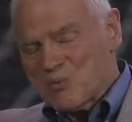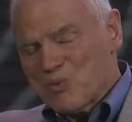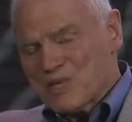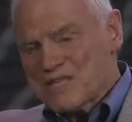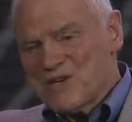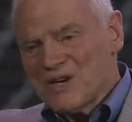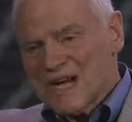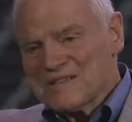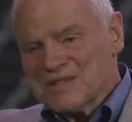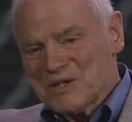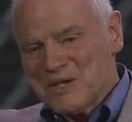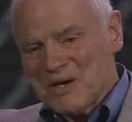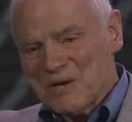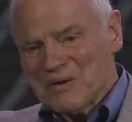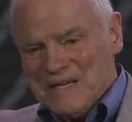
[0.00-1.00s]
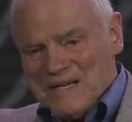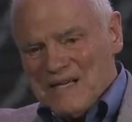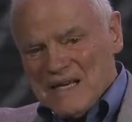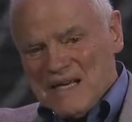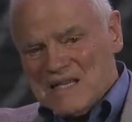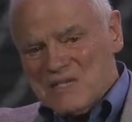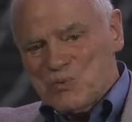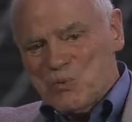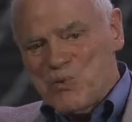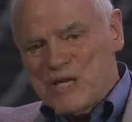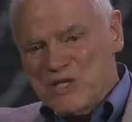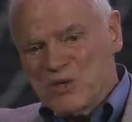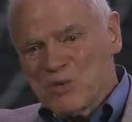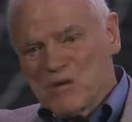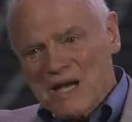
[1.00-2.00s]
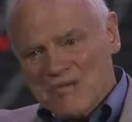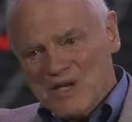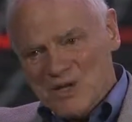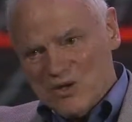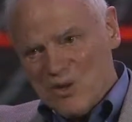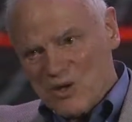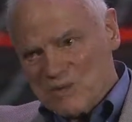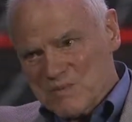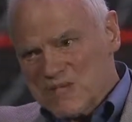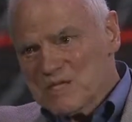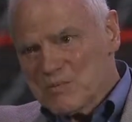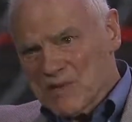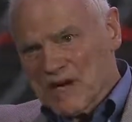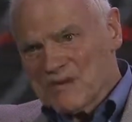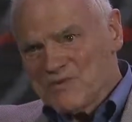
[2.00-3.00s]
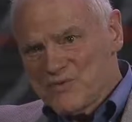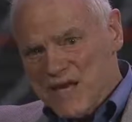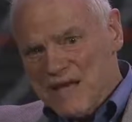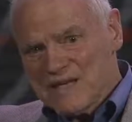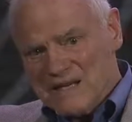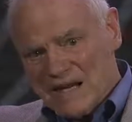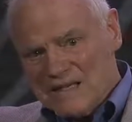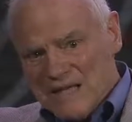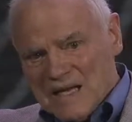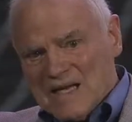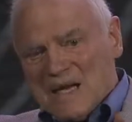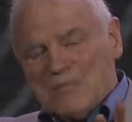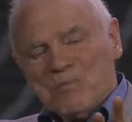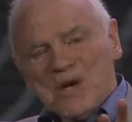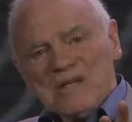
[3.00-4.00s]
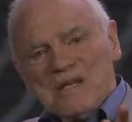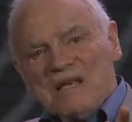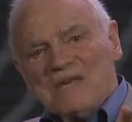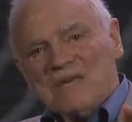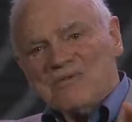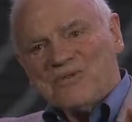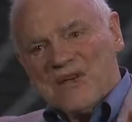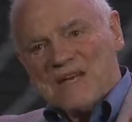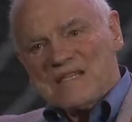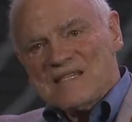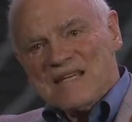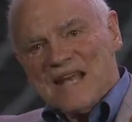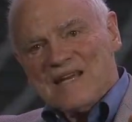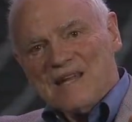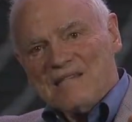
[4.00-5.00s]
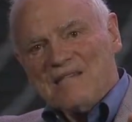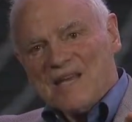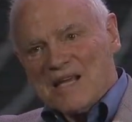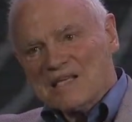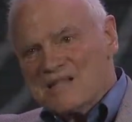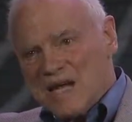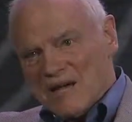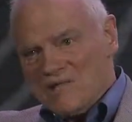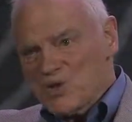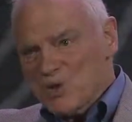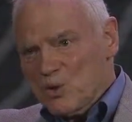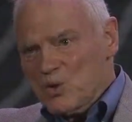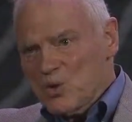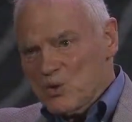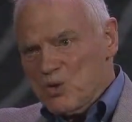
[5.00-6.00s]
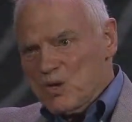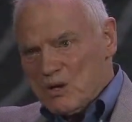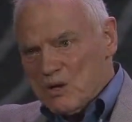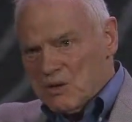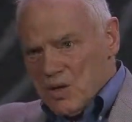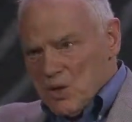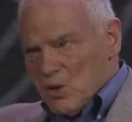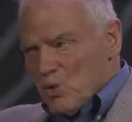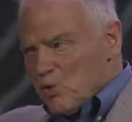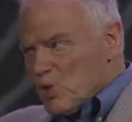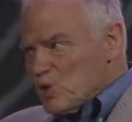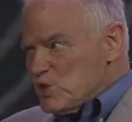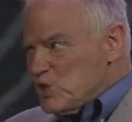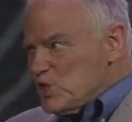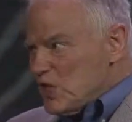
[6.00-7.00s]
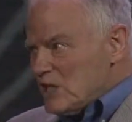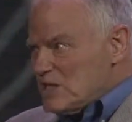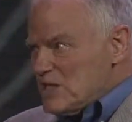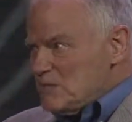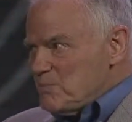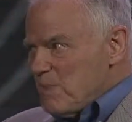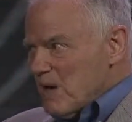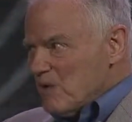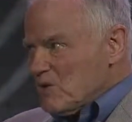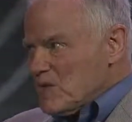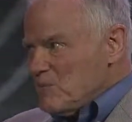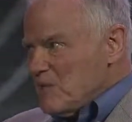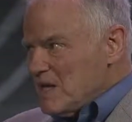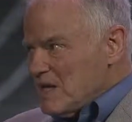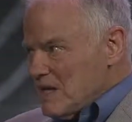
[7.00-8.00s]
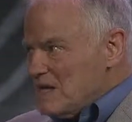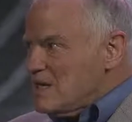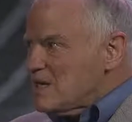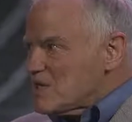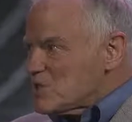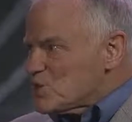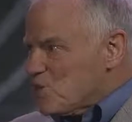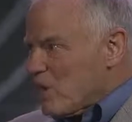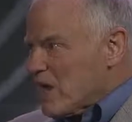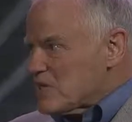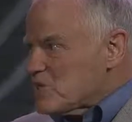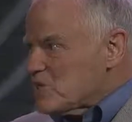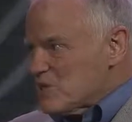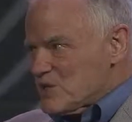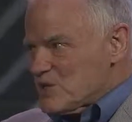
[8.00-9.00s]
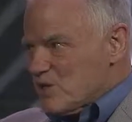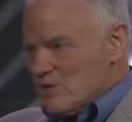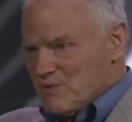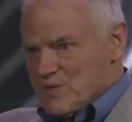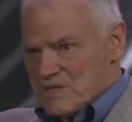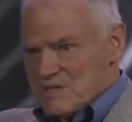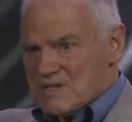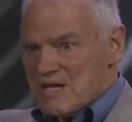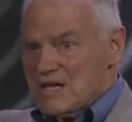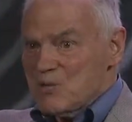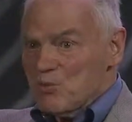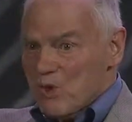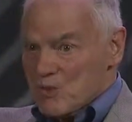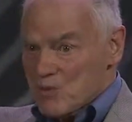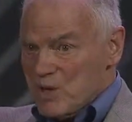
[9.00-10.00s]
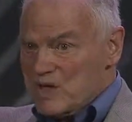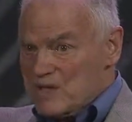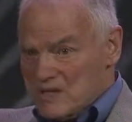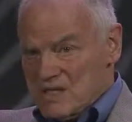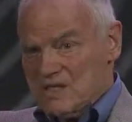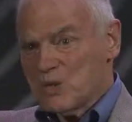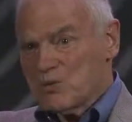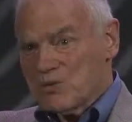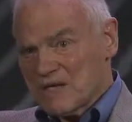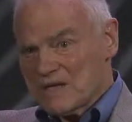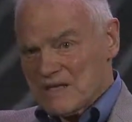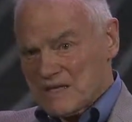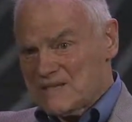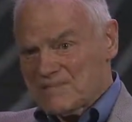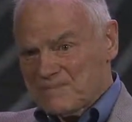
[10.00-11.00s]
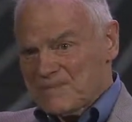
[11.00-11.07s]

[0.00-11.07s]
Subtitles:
was not clear is we do have an enormous amount of data, but in the fascinating things I've showed you here, we're just barely beginning to scratch the surface in what we can do with it.